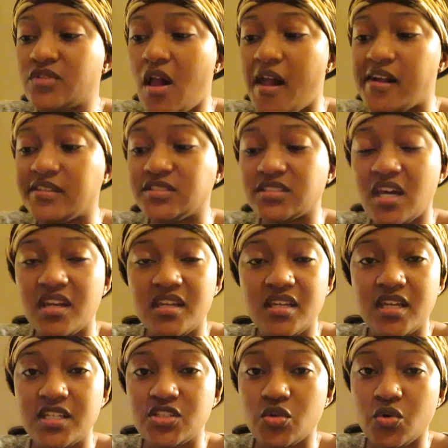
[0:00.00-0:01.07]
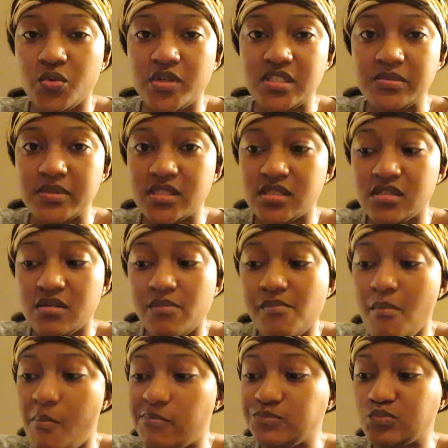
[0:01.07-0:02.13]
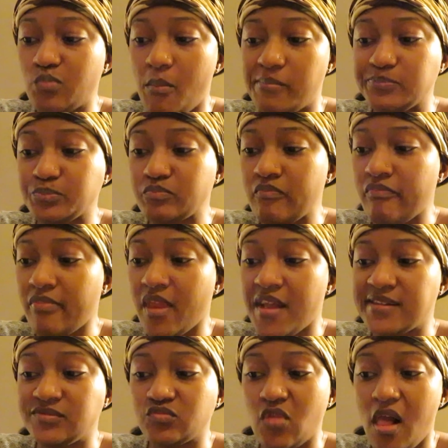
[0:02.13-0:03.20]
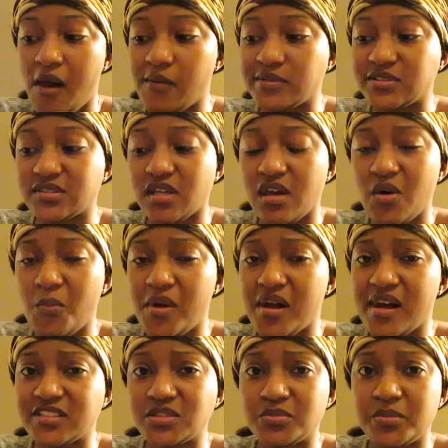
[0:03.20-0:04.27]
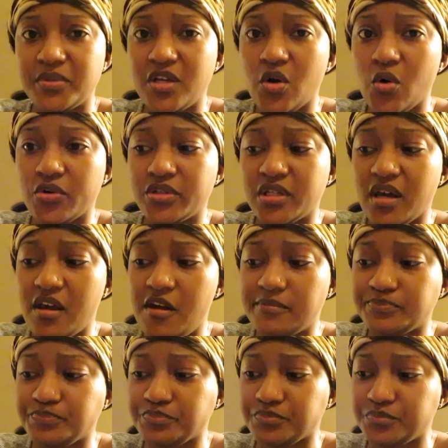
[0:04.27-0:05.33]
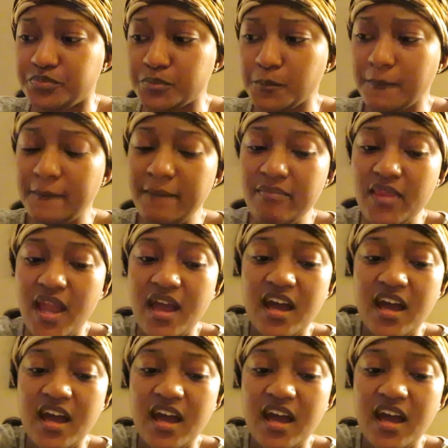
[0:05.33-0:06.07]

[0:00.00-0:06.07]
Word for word: And Saturday nights are always busy. And I was like, oh my gosh, I'm gonna be here all night. I